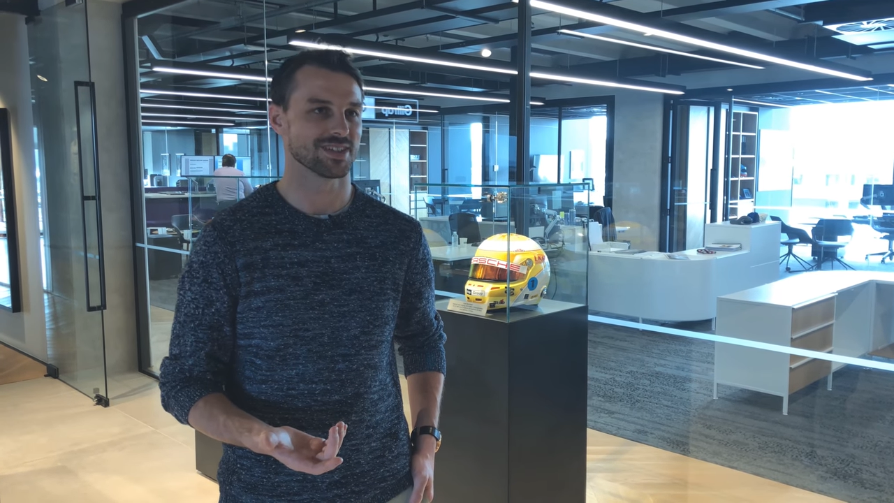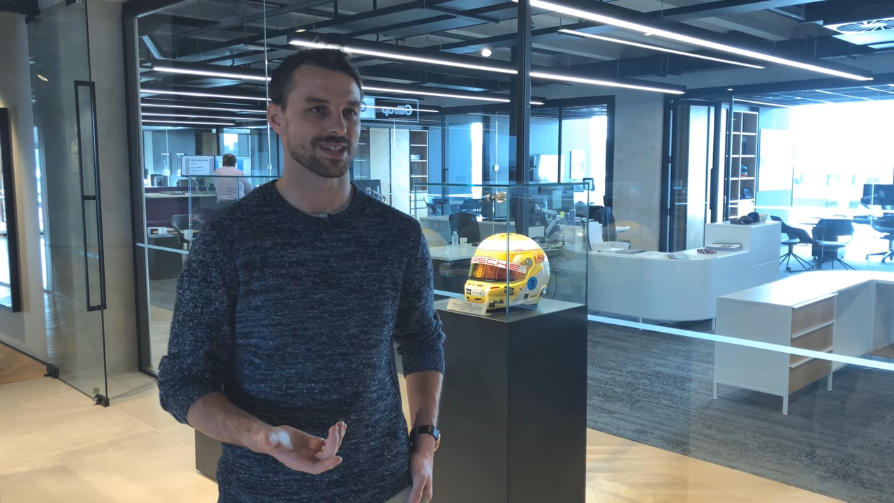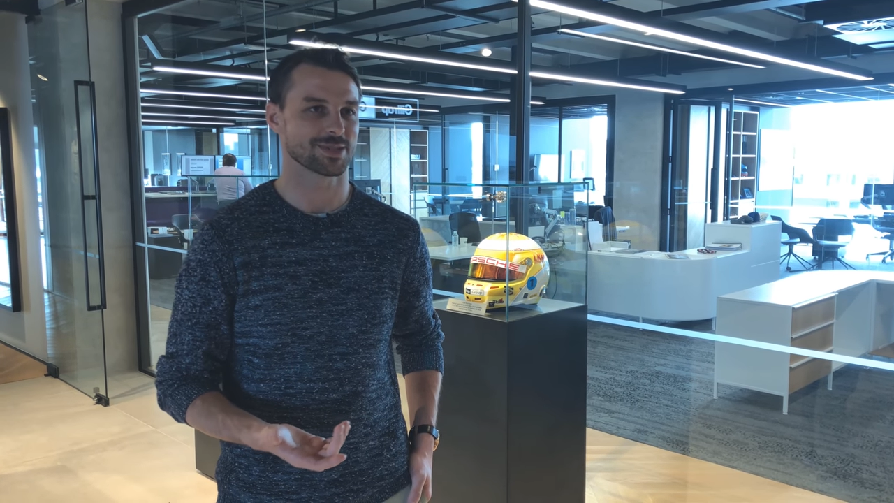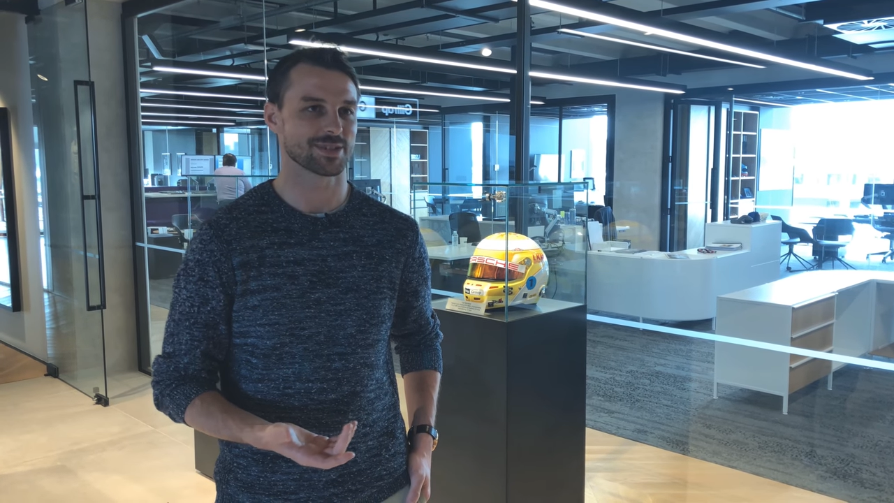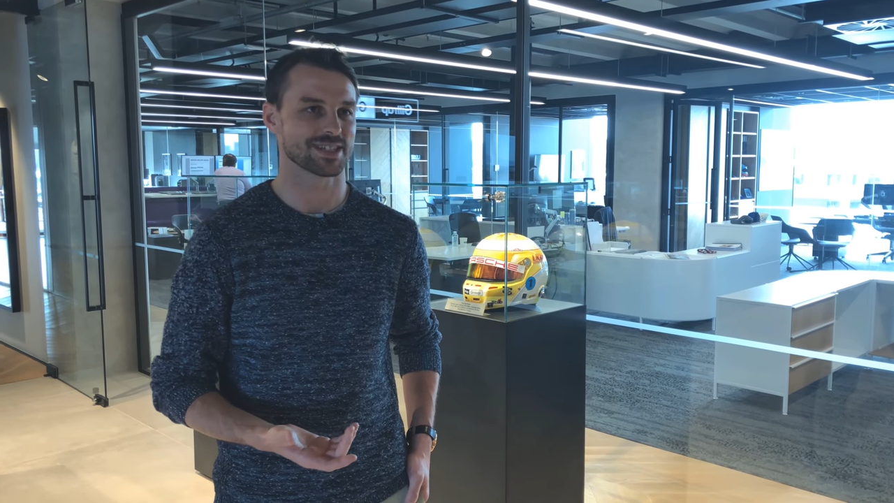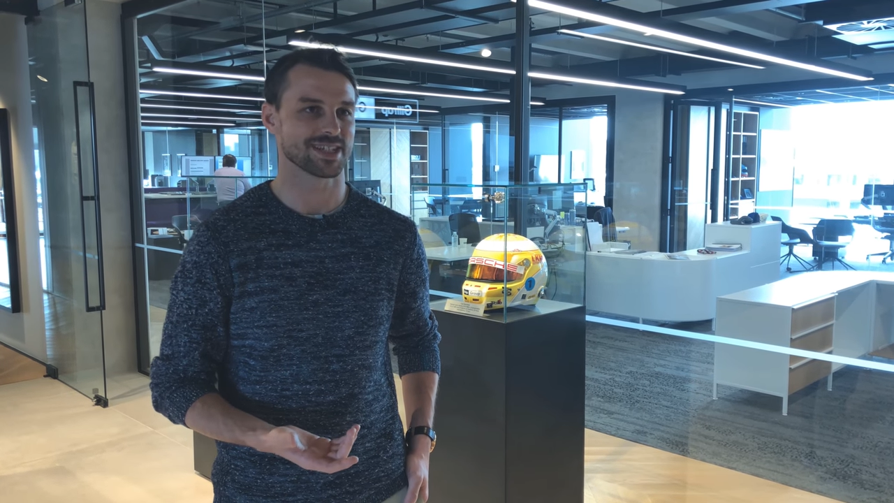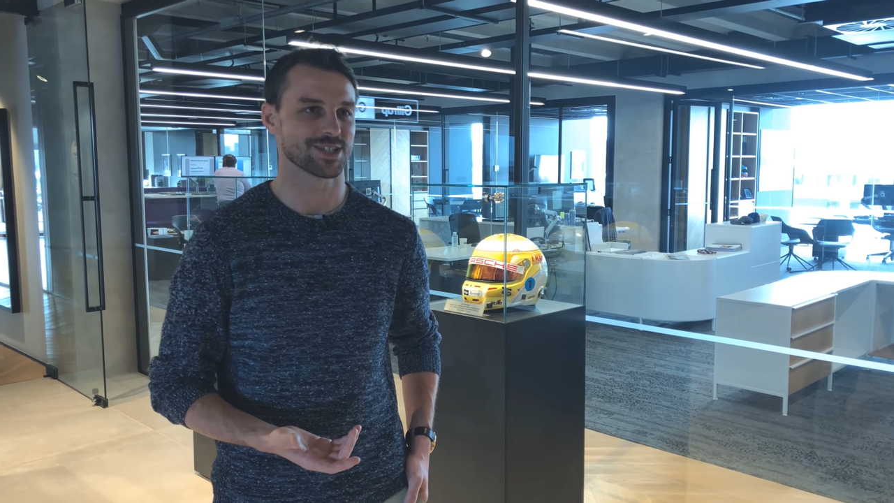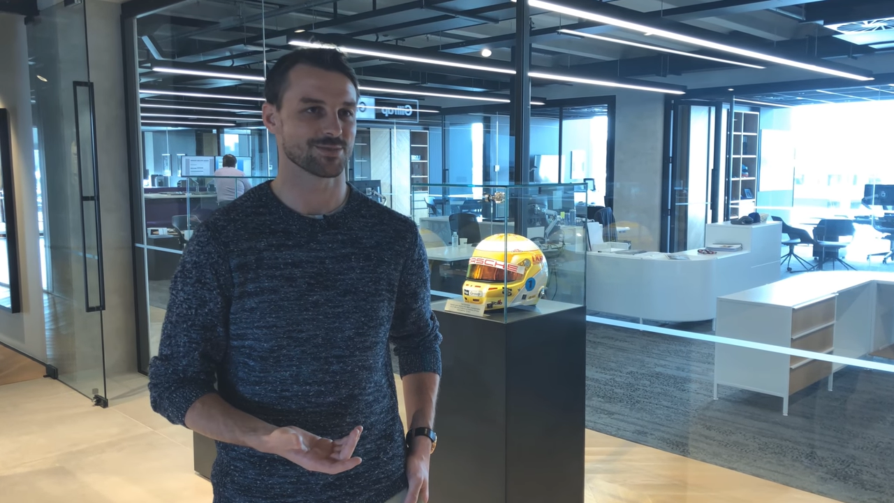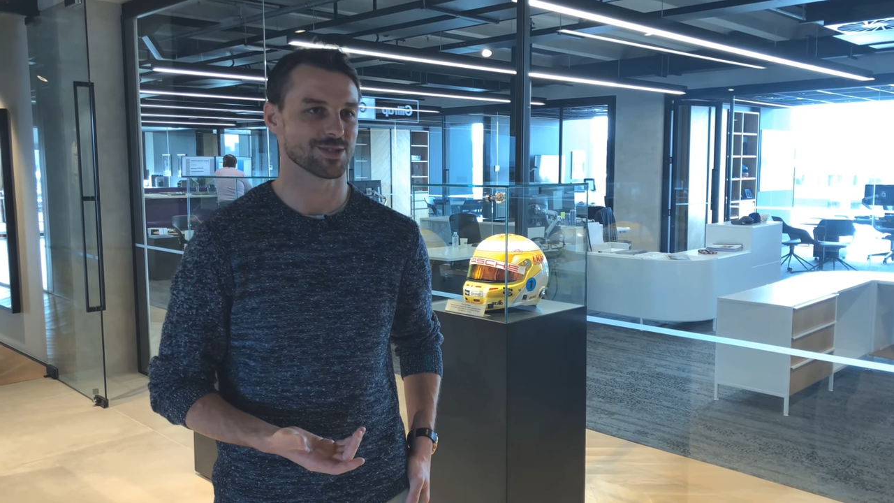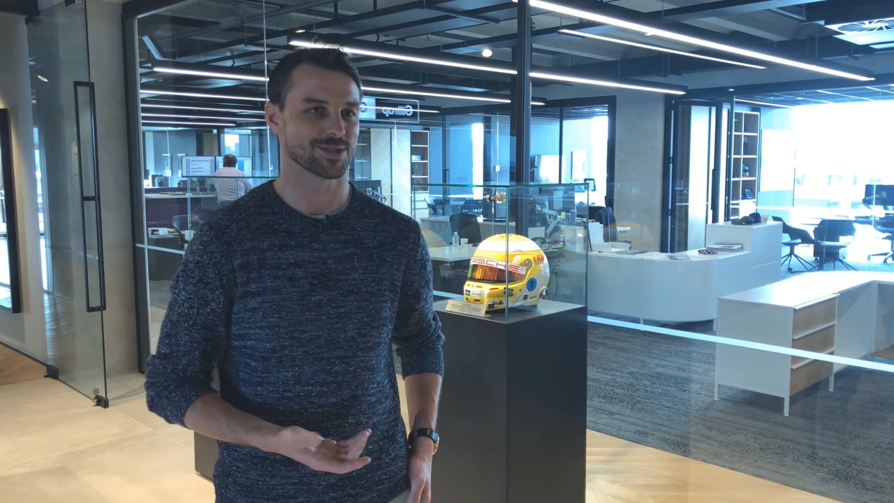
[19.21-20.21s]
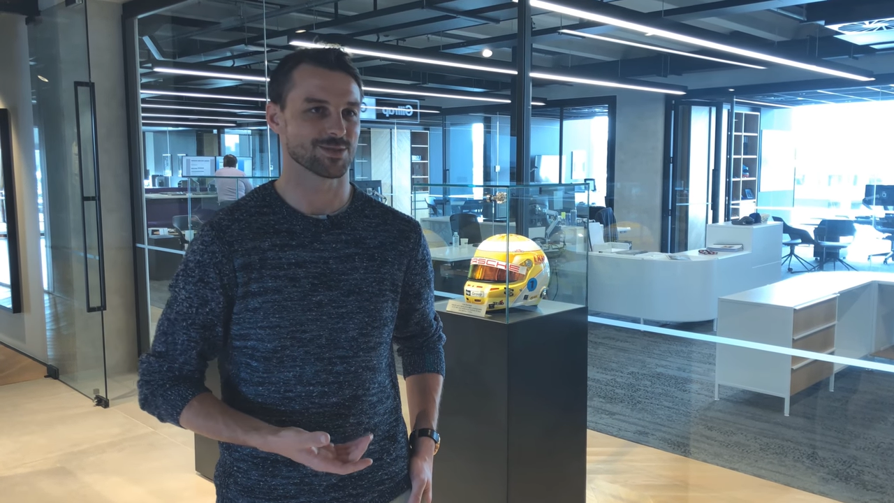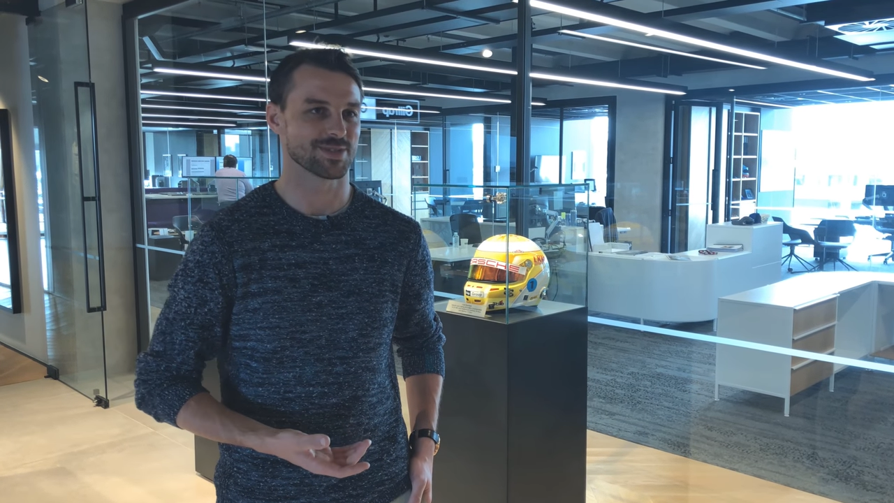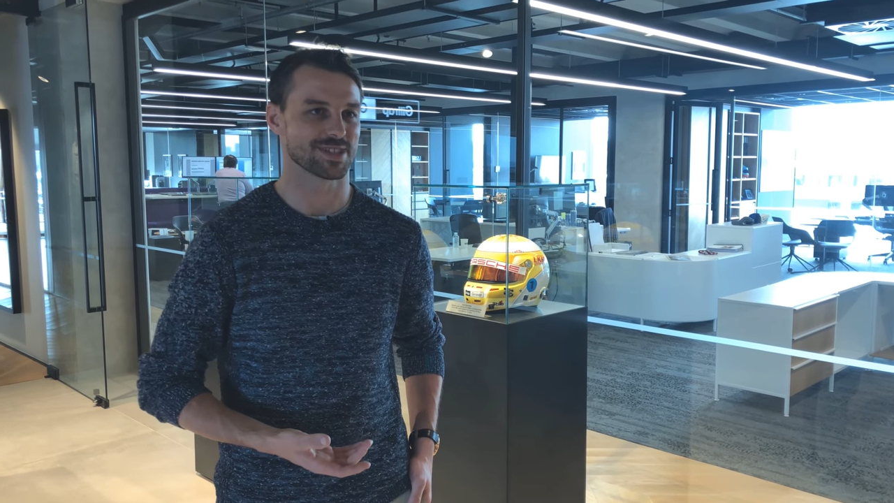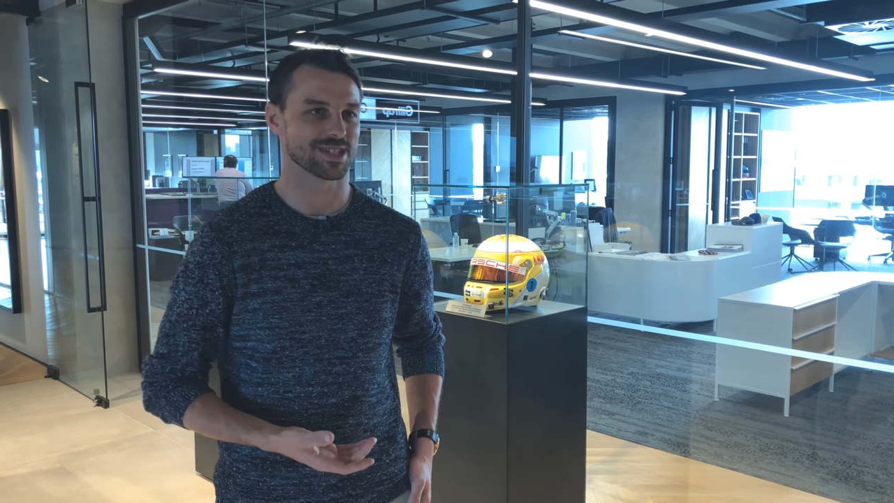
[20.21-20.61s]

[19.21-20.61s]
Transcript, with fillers: The expectation would still be the